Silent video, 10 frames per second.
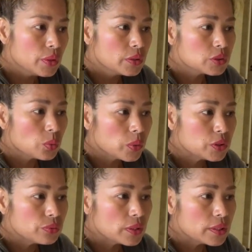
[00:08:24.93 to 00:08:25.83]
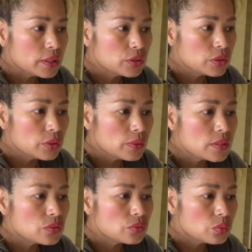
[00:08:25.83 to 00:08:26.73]
So what you really need to do is
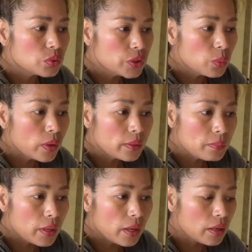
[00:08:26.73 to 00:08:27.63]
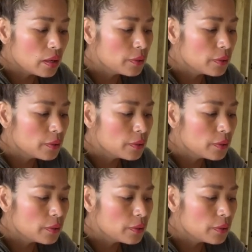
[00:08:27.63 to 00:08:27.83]
you want to make